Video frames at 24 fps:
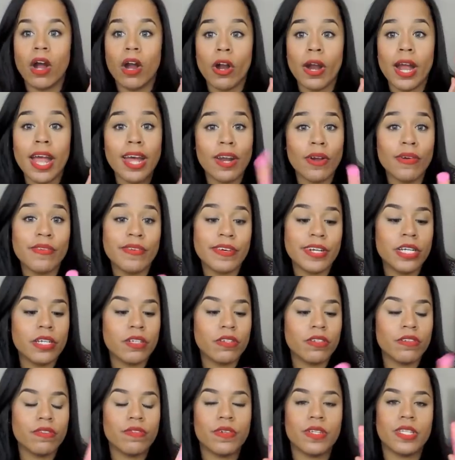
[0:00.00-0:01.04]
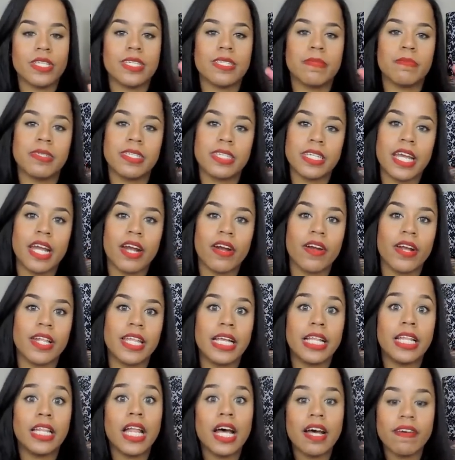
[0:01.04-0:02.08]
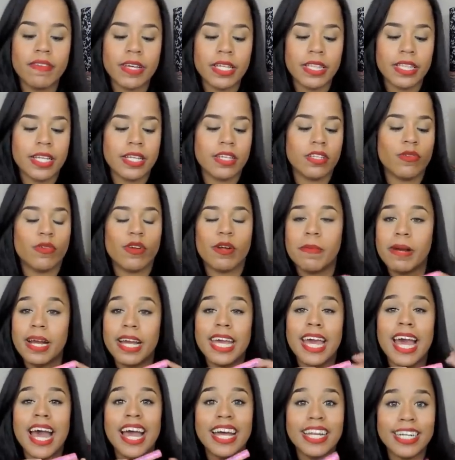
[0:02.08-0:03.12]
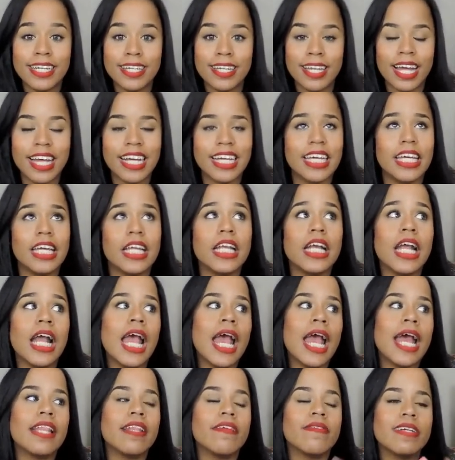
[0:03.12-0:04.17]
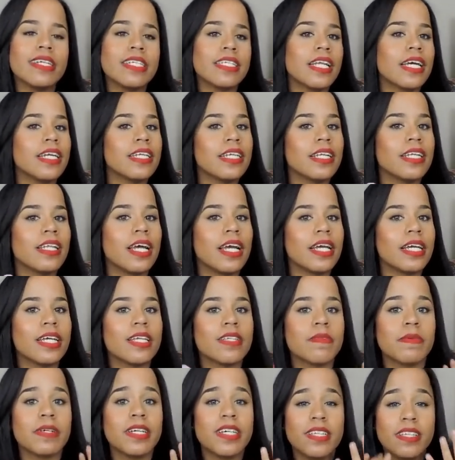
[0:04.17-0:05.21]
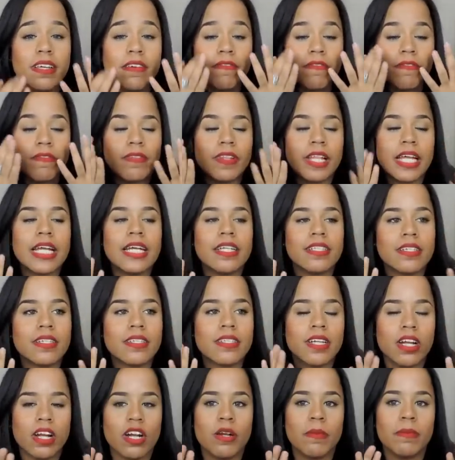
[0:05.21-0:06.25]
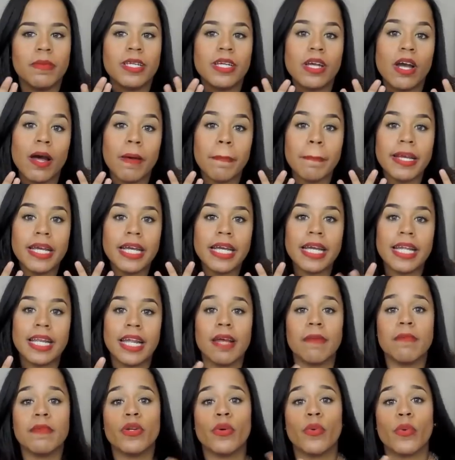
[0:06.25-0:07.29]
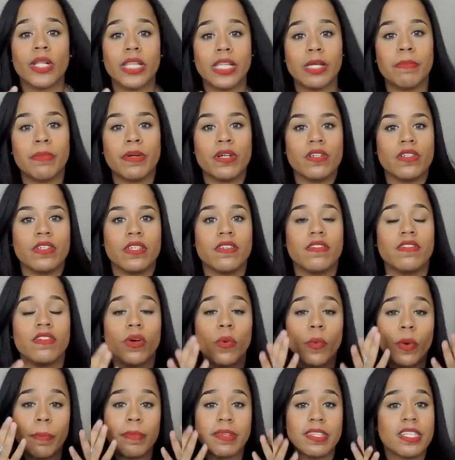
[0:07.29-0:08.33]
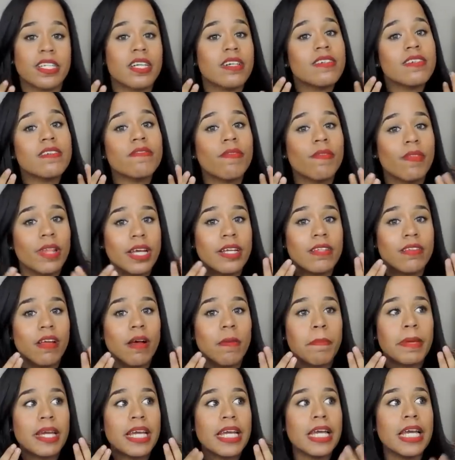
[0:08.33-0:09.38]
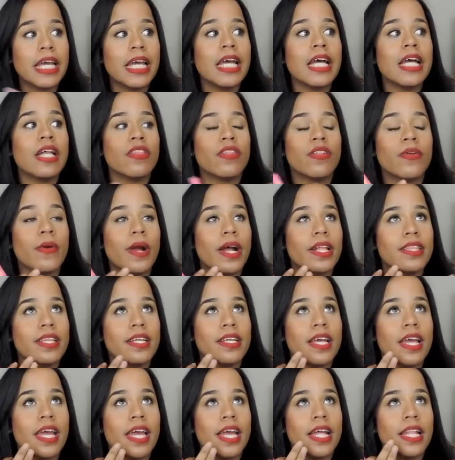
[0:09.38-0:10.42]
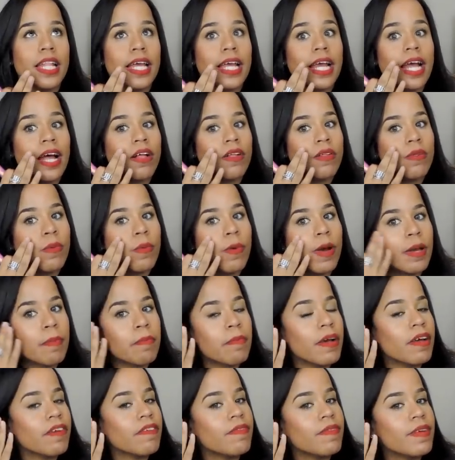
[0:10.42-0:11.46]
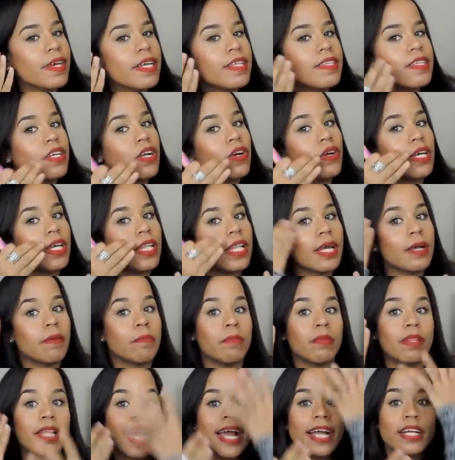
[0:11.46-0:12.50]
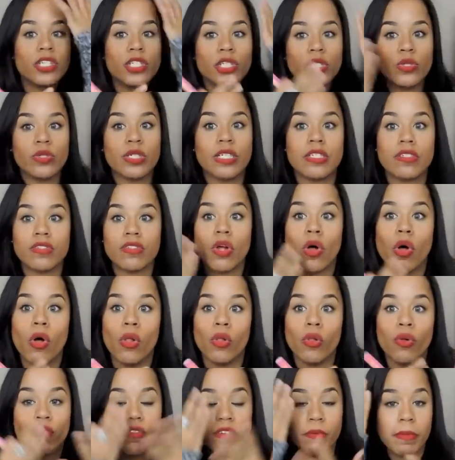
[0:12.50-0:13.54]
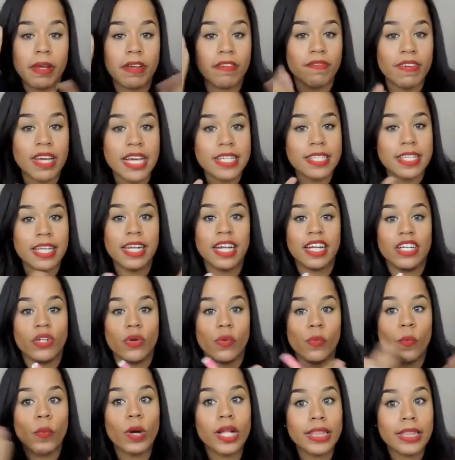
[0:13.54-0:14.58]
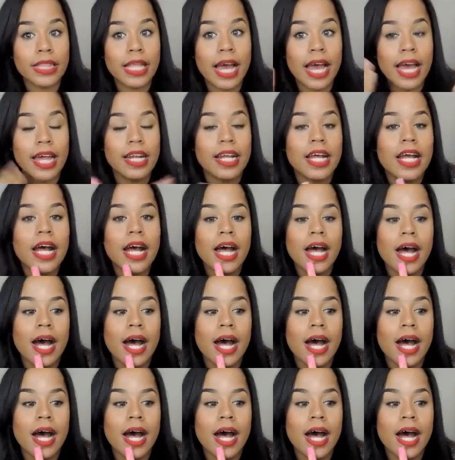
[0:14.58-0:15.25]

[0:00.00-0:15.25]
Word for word: are head over heels for this mascara. They love it. They swear by it. I didn't like it. And the reason I didn't like it is because it flaked terribly on me. And I'm an oily person. So when mascara flakes on me throughout the day, like I'll wipe my face and I'll get like black streaks all over my face. And I don't want that.